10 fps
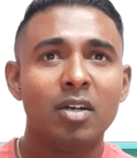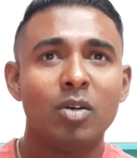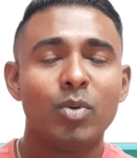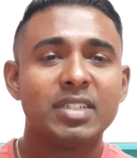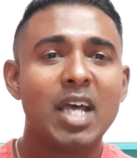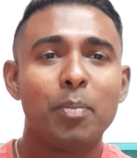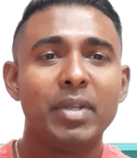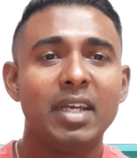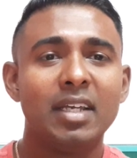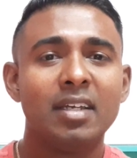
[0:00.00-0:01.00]
what's
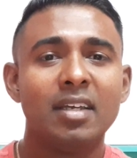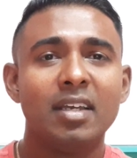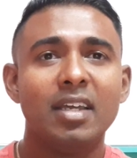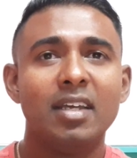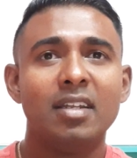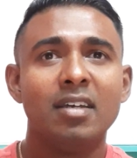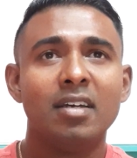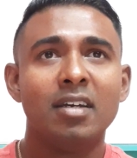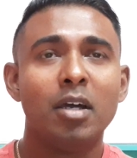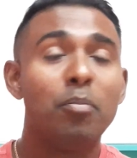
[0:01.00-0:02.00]
happening in
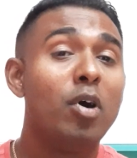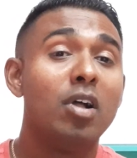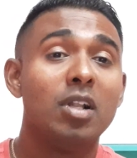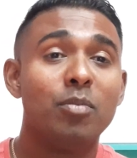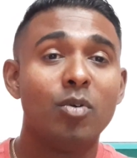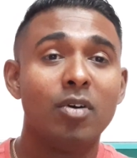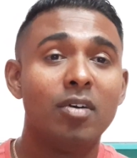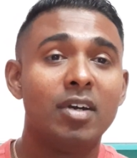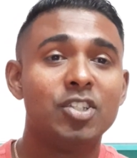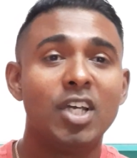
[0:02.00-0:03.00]
a bulb
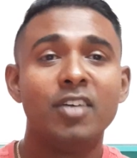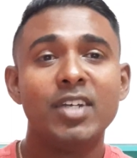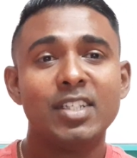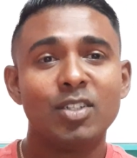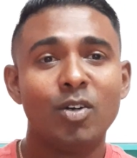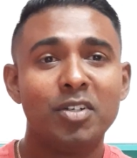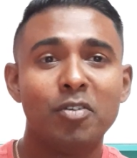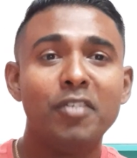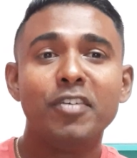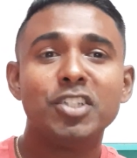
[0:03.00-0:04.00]
or a generator or in a
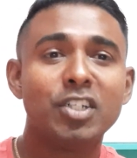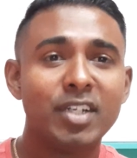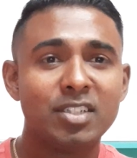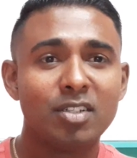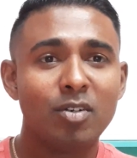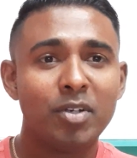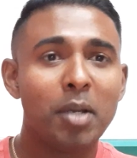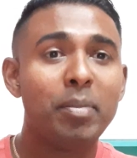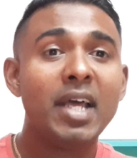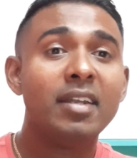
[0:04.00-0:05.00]
refrigerator or in a
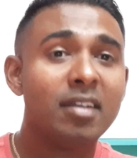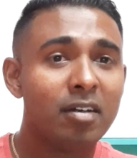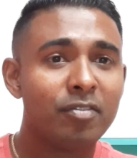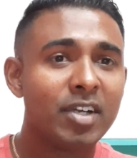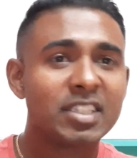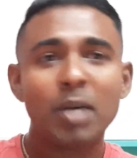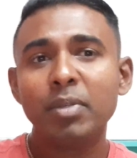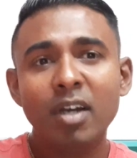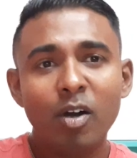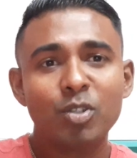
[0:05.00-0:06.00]
blender. For example,
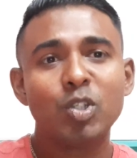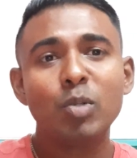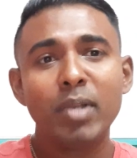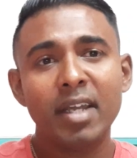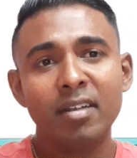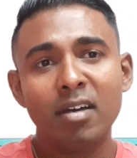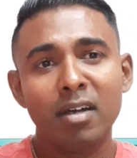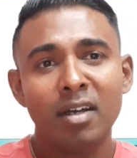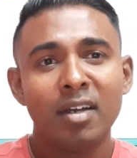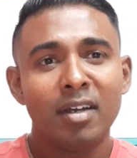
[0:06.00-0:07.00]
the household
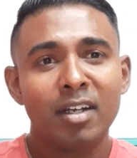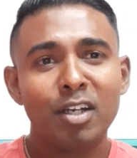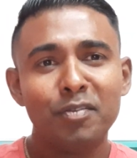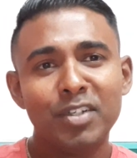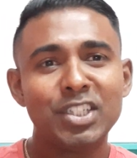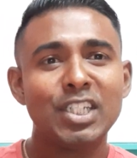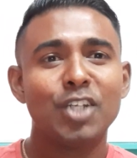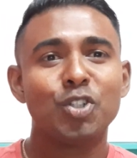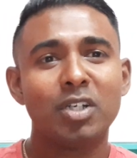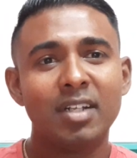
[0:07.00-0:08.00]
blender converts
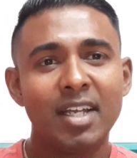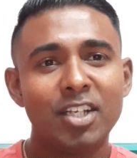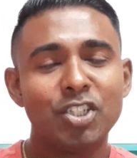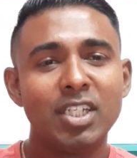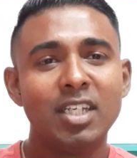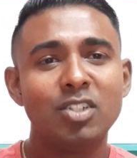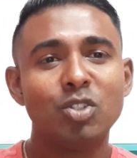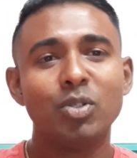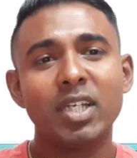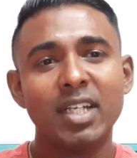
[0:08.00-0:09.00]
electrical energy
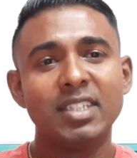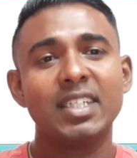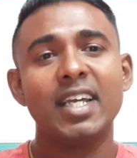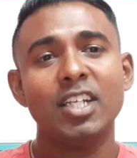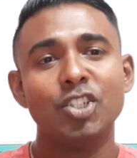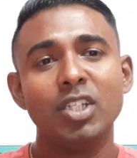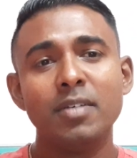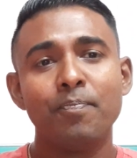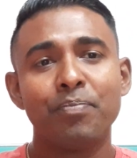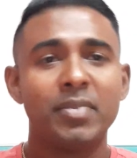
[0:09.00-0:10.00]
into kinetic energy.
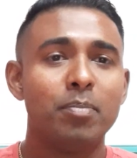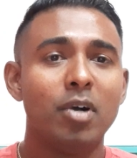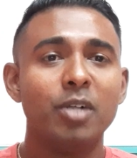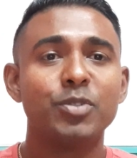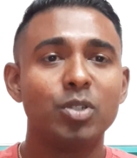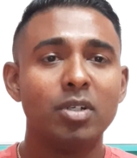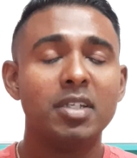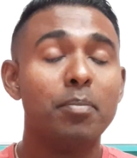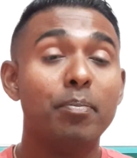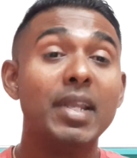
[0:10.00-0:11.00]
The
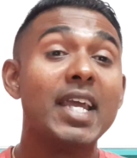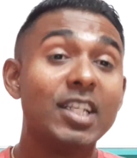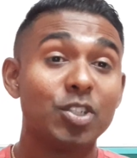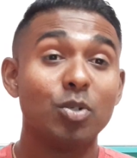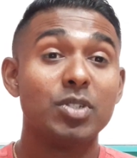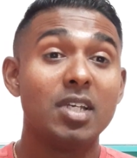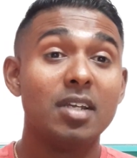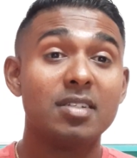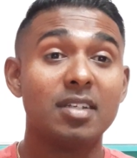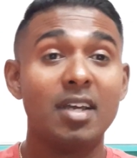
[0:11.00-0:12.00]
blades
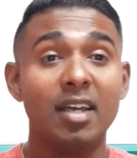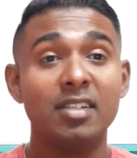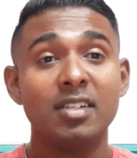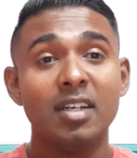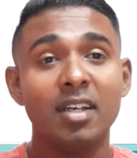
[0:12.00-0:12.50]
rotate and